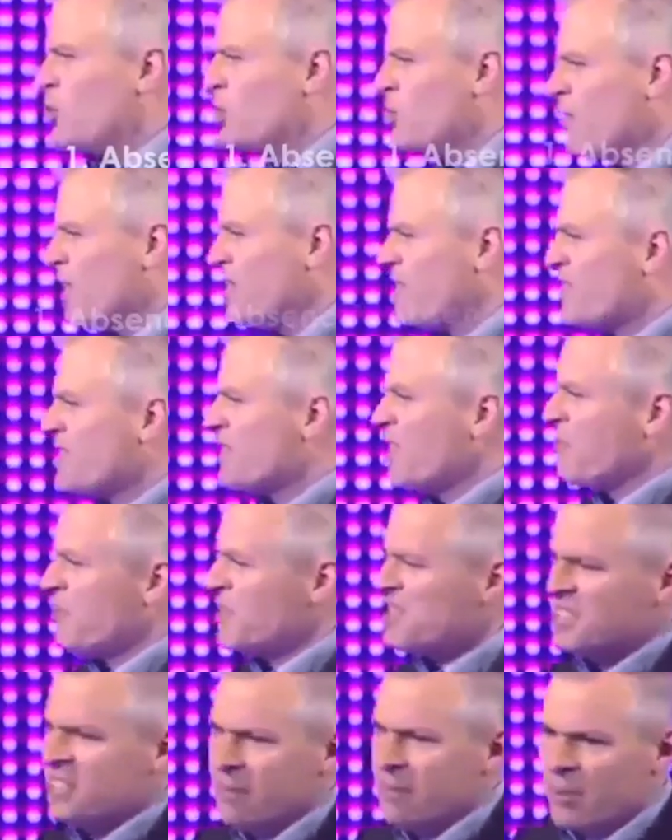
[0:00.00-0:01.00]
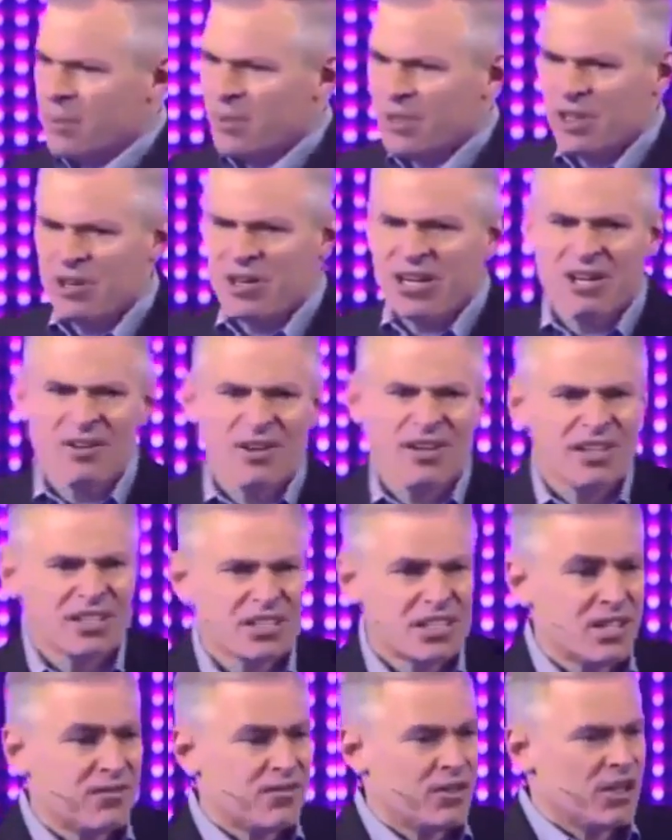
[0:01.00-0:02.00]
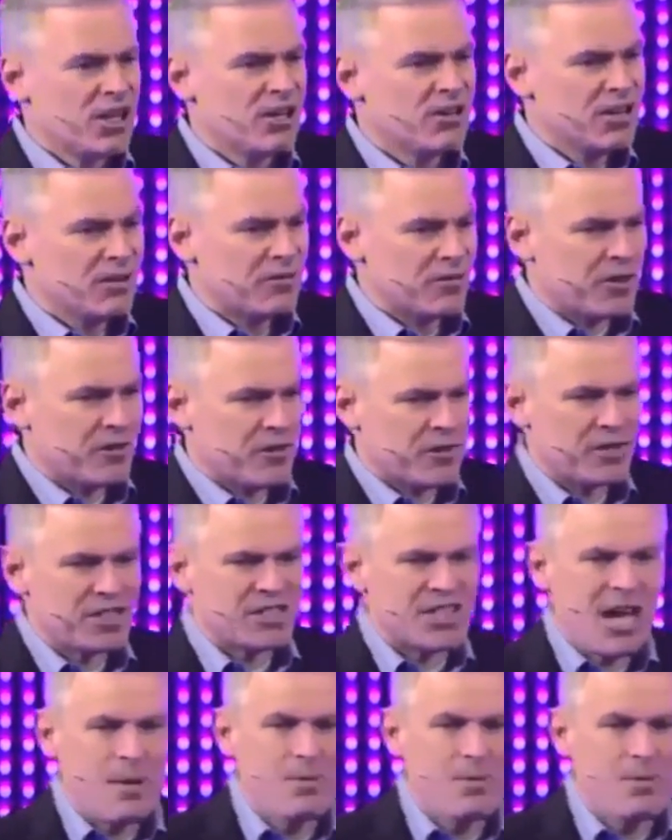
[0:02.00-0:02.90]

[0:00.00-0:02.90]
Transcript: told you that this stuff is simple. You're hearing this. If you're hearing it for the first